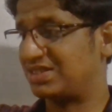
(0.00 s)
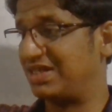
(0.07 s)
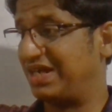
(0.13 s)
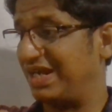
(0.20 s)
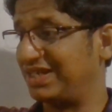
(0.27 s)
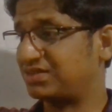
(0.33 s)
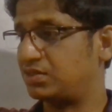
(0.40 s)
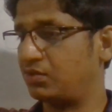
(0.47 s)

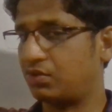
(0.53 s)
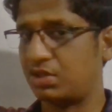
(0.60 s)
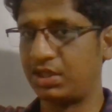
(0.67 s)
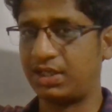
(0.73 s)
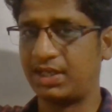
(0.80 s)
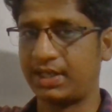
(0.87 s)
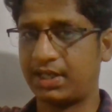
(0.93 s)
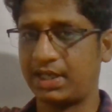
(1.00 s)
less
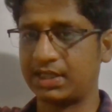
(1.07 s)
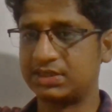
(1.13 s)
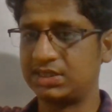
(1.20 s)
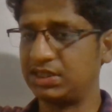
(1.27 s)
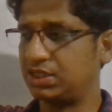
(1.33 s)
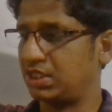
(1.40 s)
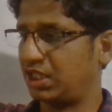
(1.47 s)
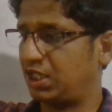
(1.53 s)
nuclear
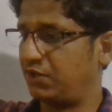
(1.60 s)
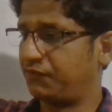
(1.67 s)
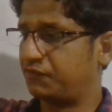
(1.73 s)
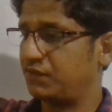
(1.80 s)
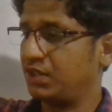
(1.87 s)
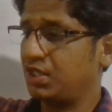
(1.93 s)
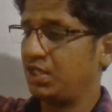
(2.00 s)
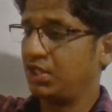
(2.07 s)
attraction if
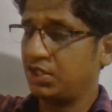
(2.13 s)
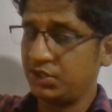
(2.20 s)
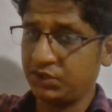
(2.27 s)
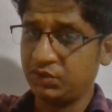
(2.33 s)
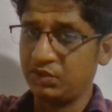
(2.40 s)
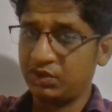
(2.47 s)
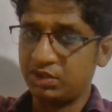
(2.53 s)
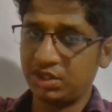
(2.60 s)

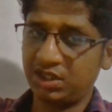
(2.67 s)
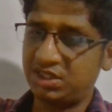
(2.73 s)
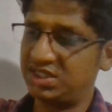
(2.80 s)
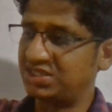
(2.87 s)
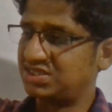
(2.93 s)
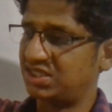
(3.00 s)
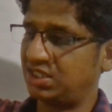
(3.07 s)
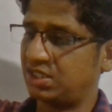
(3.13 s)

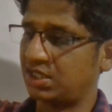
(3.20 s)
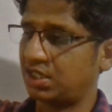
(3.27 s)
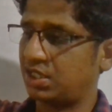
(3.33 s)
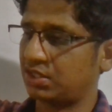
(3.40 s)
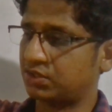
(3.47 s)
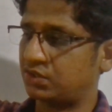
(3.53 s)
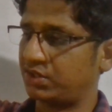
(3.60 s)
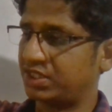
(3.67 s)
this inner
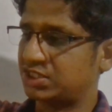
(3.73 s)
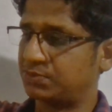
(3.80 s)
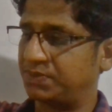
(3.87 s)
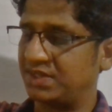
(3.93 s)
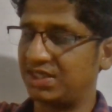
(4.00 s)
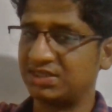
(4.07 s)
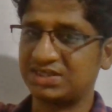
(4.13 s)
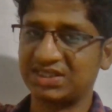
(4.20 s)
electron
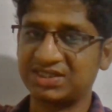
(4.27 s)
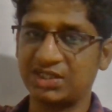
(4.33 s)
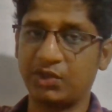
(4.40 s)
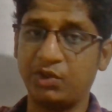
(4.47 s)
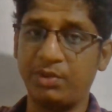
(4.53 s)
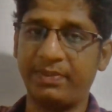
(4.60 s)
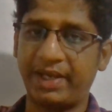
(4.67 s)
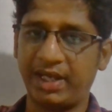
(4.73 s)
experience has a
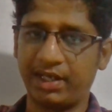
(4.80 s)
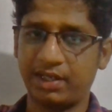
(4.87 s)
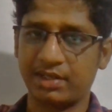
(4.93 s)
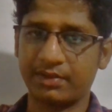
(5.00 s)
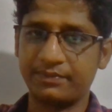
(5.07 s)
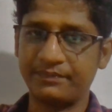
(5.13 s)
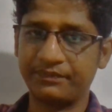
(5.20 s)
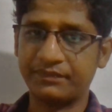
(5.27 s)
good
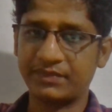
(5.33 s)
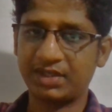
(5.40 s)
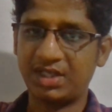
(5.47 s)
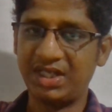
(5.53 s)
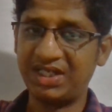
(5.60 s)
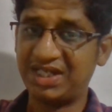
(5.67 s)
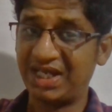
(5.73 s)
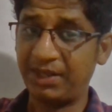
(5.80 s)
barrier.
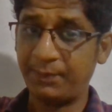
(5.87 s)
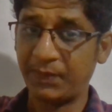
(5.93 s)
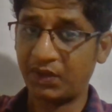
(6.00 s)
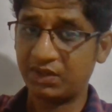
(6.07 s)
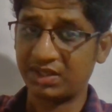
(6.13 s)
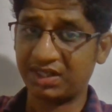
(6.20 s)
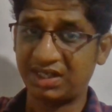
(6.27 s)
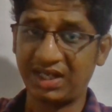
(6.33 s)
It can
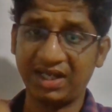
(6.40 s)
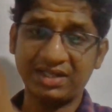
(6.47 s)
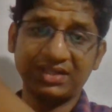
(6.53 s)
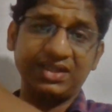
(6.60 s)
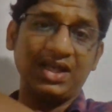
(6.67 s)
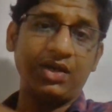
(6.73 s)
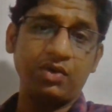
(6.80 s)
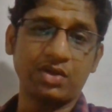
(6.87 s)

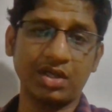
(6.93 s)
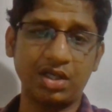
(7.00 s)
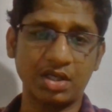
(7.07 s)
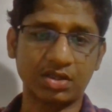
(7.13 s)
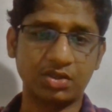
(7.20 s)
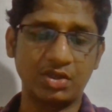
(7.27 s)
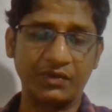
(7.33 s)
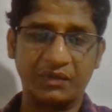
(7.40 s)
protect the outer
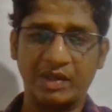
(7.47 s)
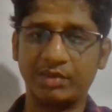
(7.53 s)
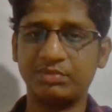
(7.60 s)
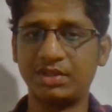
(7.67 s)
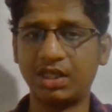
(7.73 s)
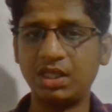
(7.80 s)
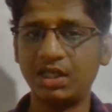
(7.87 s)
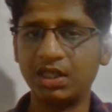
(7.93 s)
electron from
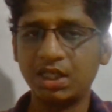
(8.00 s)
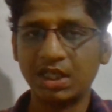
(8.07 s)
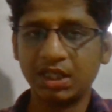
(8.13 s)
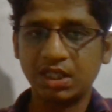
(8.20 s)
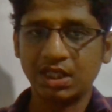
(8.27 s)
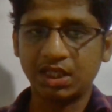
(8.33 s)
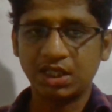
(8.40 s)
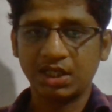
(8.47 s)

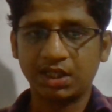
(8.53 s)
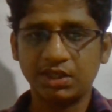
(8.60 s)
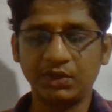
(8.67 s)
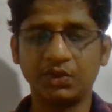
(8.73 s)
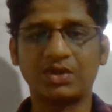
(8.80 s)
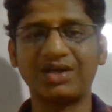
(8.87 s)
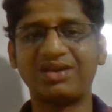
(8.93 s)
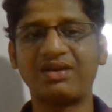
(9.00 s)
the
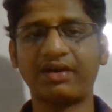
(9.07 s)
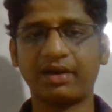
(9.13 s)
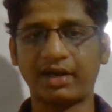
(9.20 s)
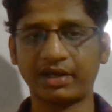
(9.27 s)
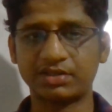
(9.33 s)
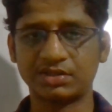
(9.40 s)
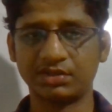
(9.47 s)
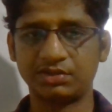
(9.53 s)
nuclear
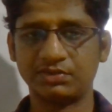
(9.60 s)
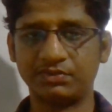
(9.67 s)
attraction.